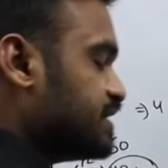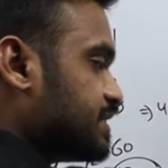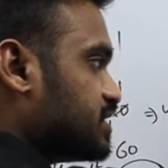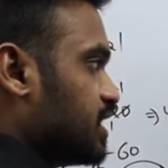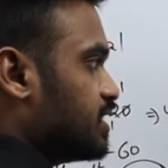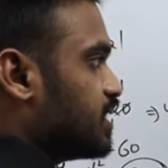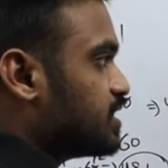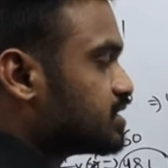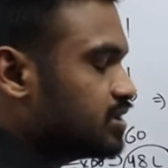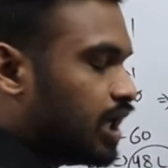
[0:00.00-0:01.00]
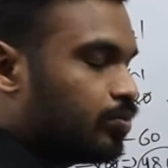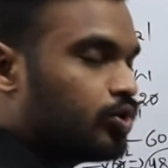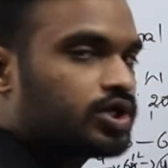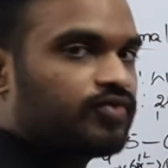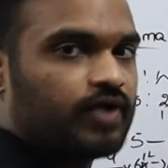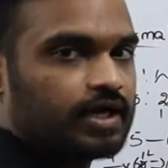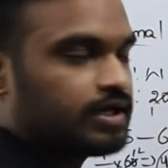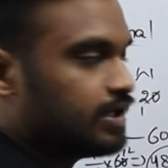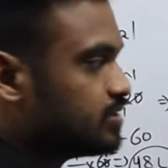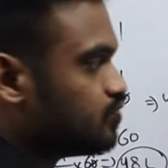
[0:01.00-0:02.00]
this 60 liters, the amount of
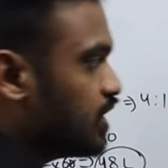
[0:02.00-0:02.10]
water is